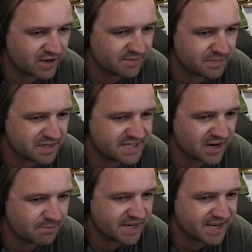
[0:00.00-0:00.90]
in
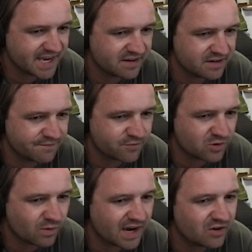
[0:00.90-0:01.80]
Midtown Manhattan, and for
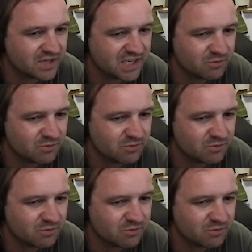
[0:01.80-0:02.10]
a while,